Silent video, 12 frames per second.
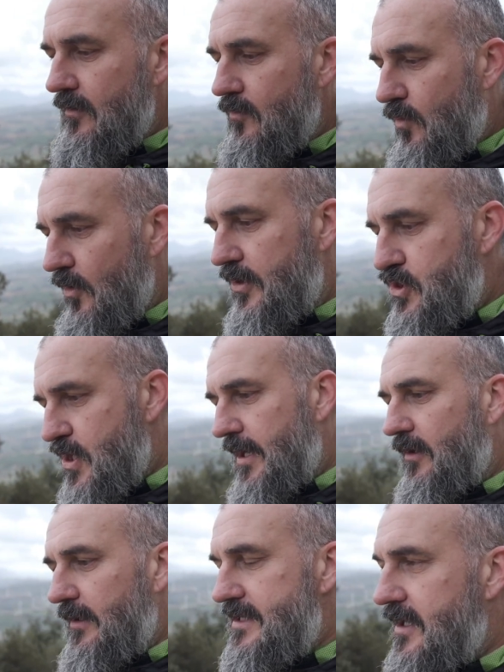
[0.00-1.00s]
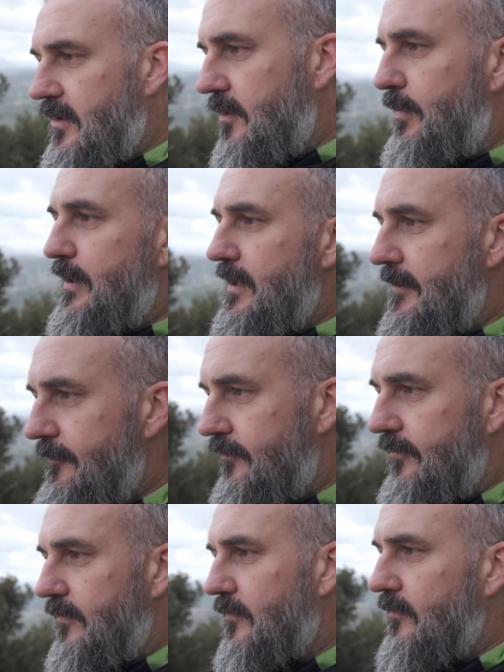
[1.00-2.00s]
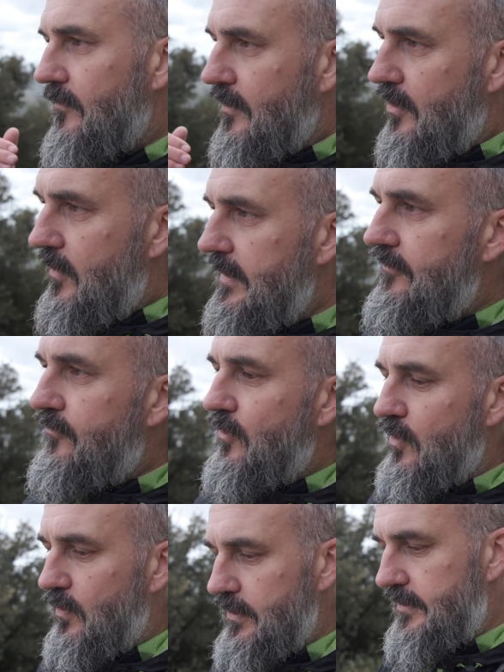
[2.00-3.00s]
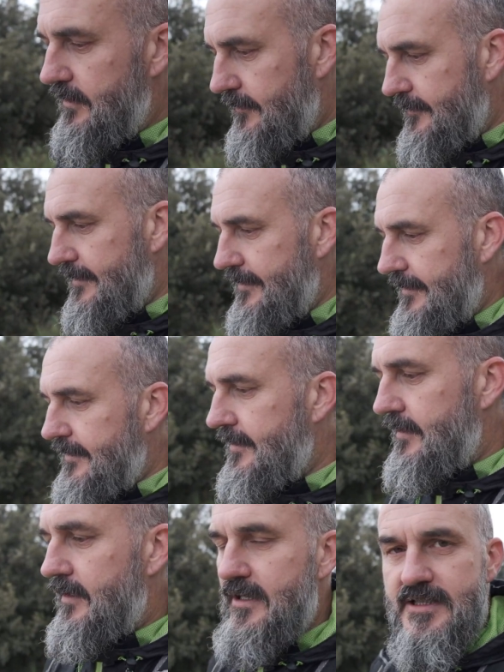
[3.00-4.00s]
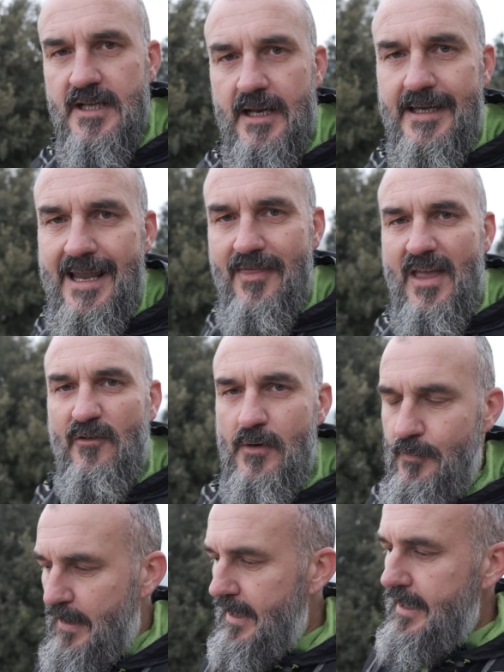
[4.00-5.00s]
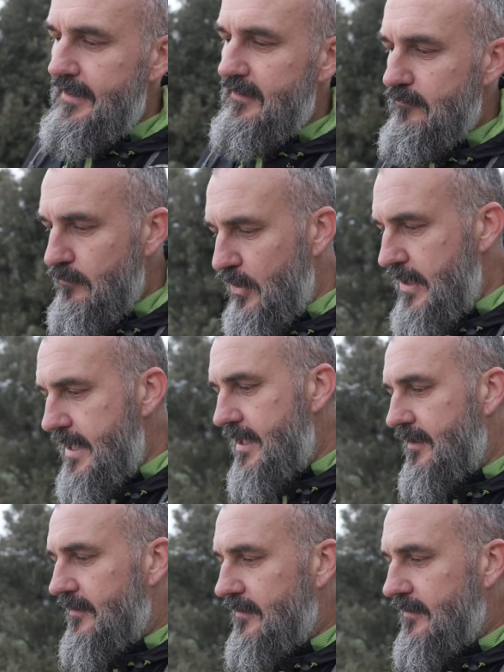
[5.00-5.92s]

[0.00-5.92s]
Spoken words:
what the channel is going to be going forward until I get that repaired. Money